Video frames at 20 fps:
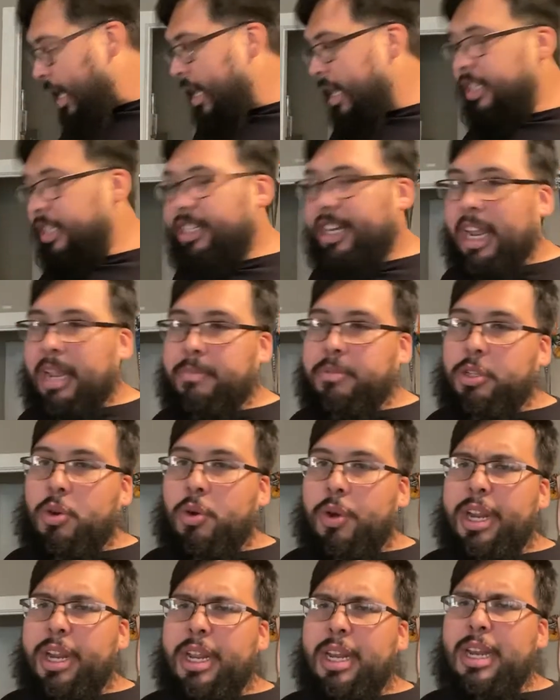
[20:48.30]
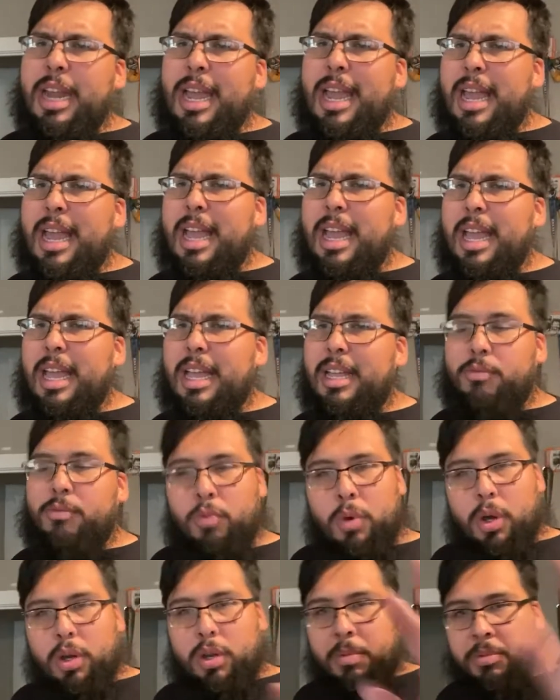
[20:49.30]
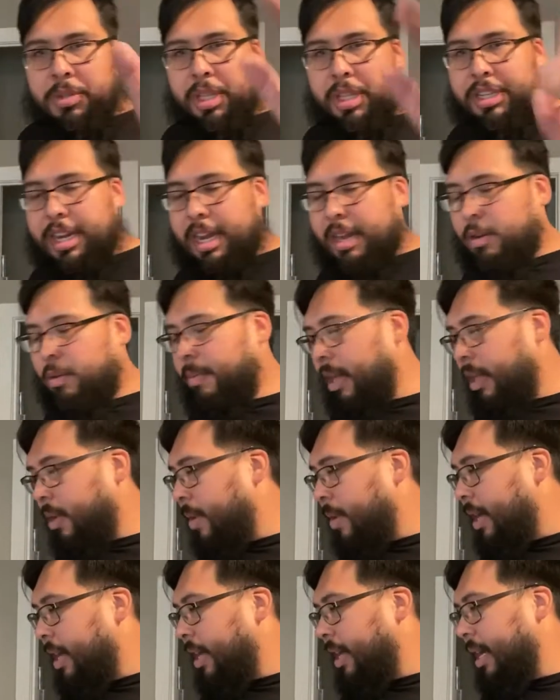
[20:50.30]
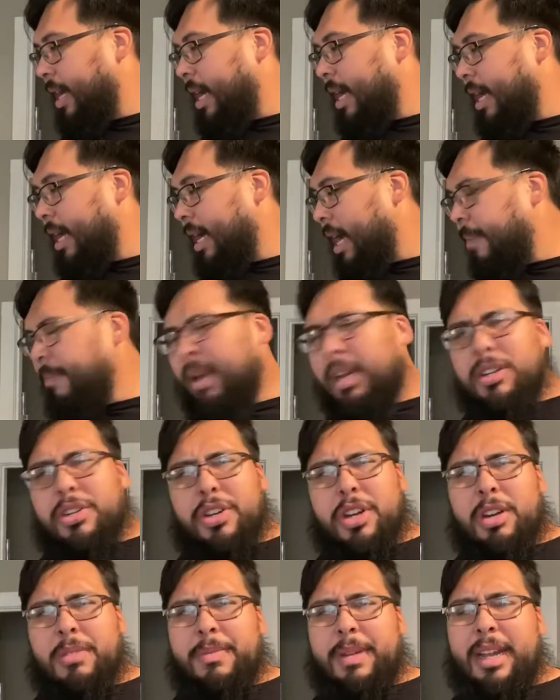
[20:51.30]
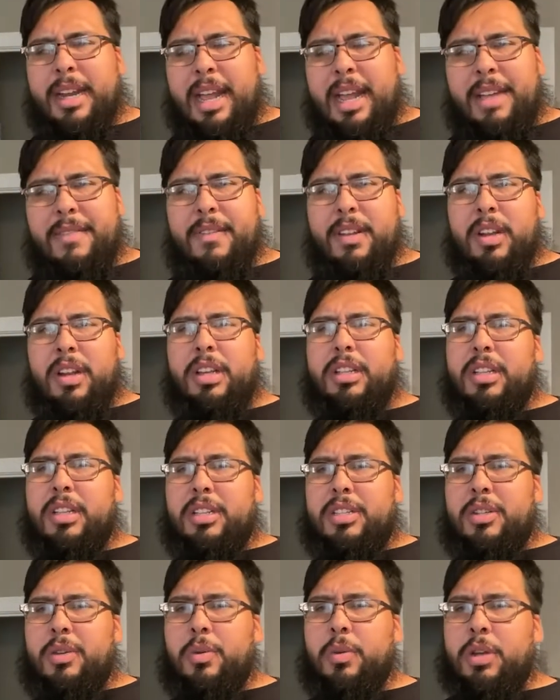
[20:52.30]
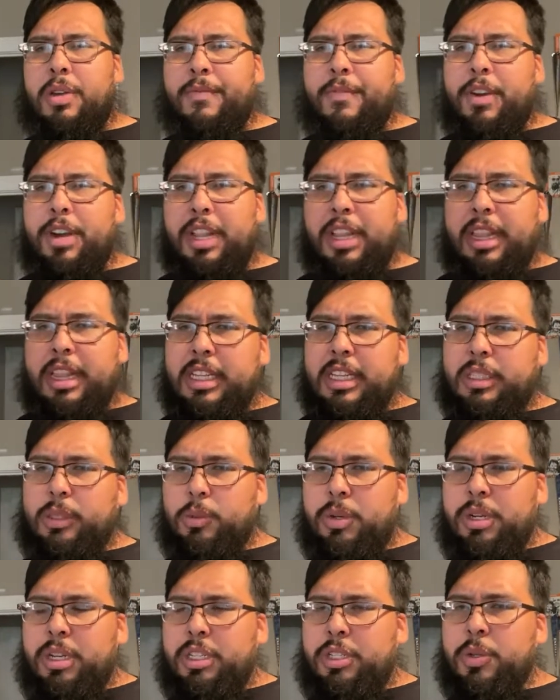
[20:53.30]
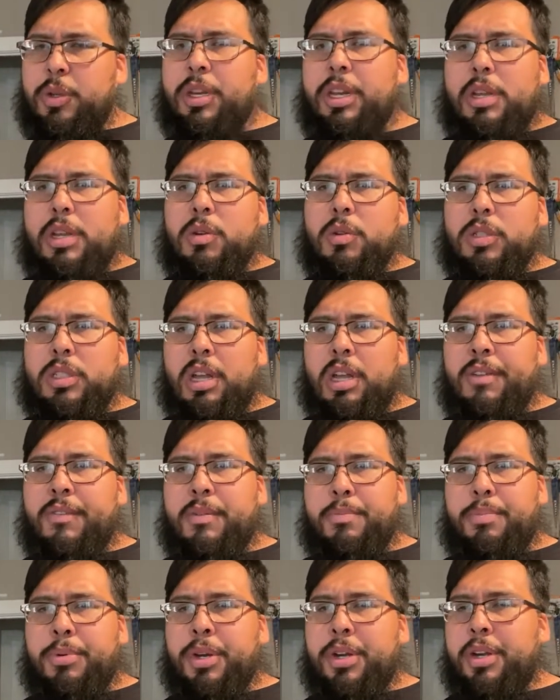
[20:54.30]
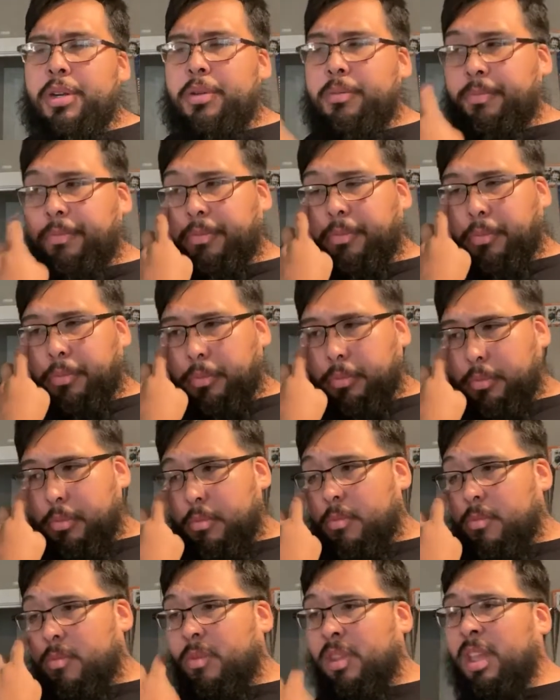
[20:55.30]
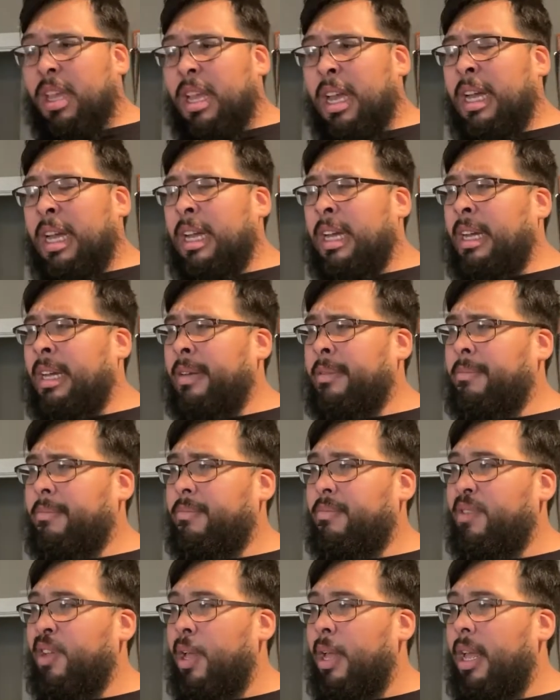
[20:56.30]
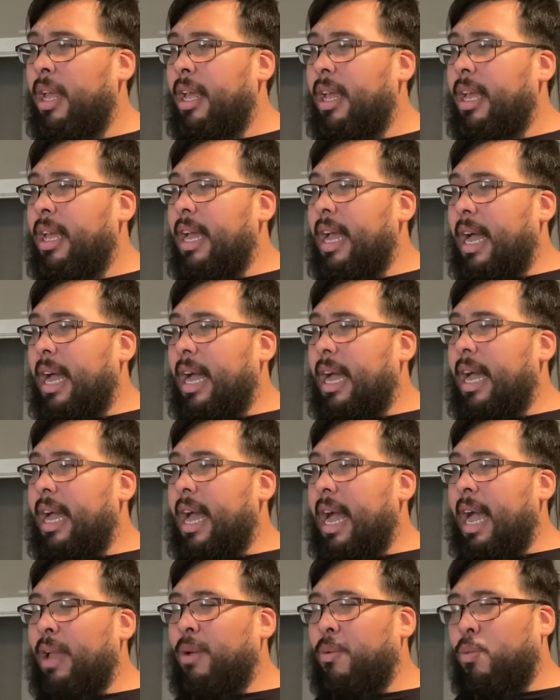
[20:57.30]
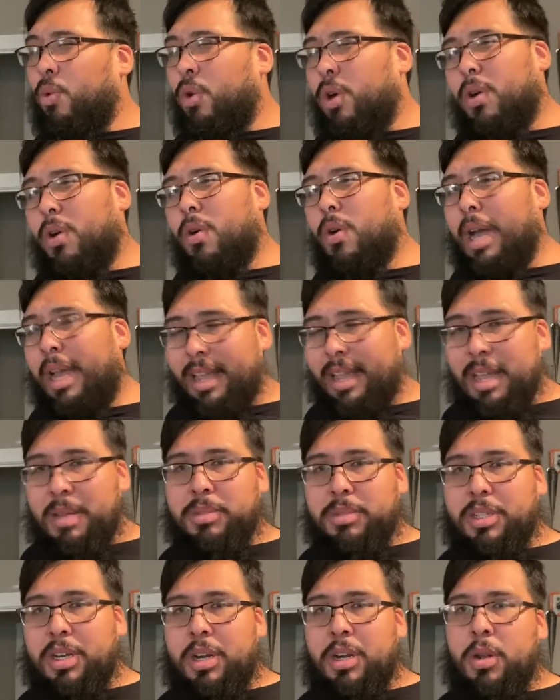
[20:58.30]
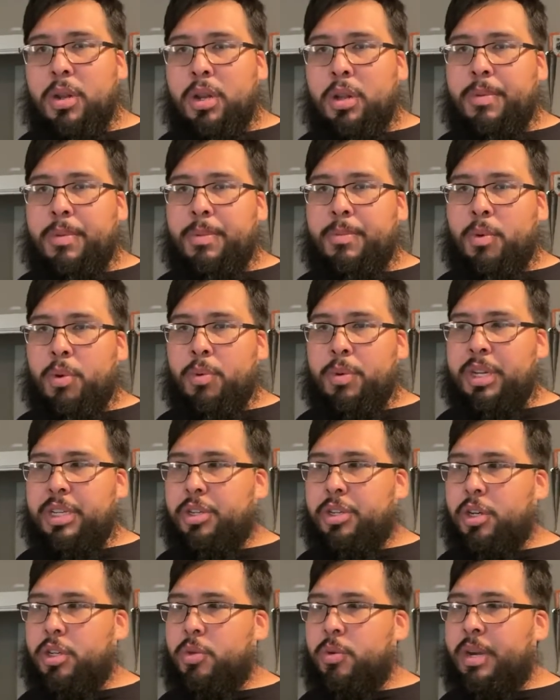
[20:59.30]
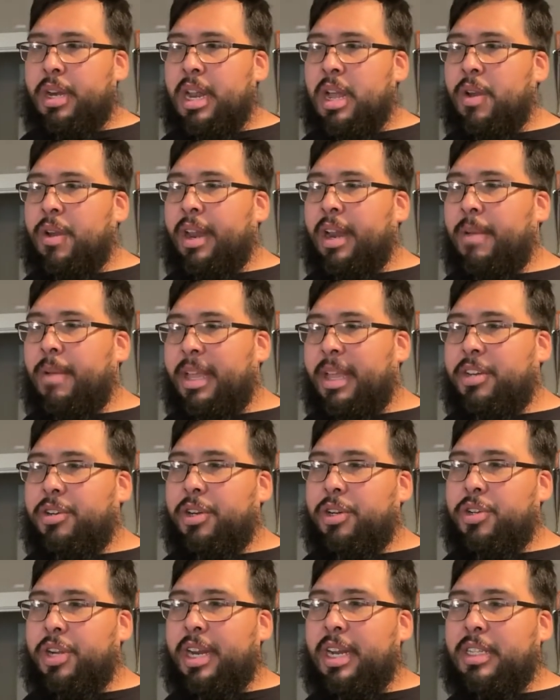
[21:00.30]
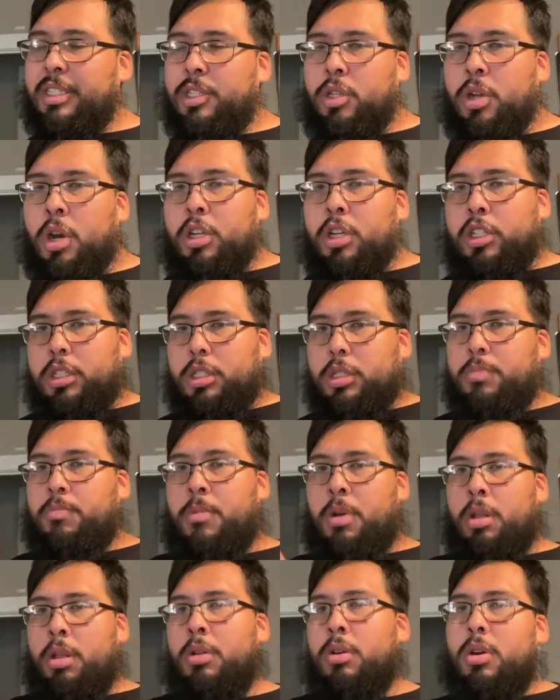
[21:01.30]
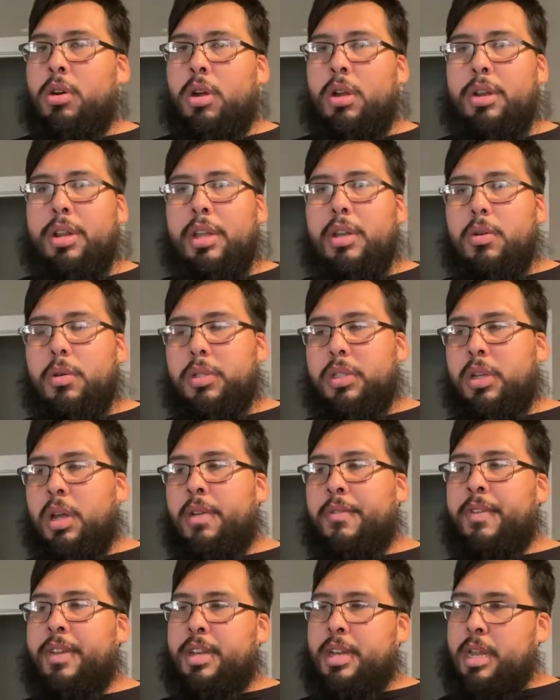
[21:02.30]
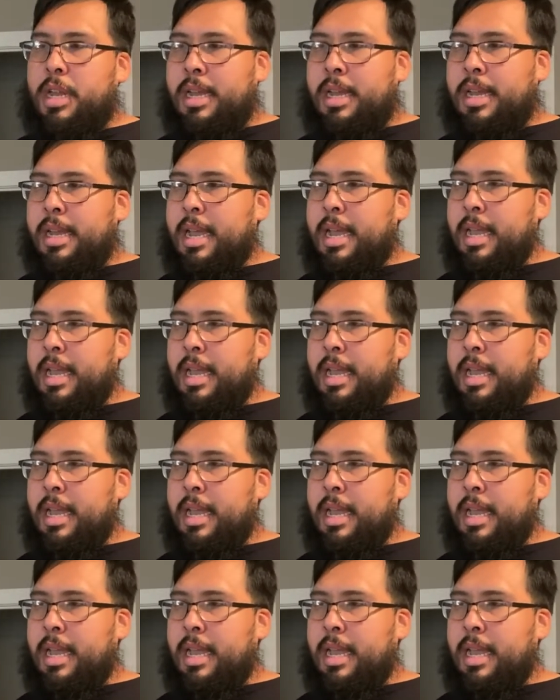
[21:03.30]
James Green, welcome to the channel, by the way. I'm not sure, man. I haven't looked into converting this one into an eco-solvent printer. Um, I am starting to do a little bit more research right now, and I'm actually trying to start smaller on eco-solvent. I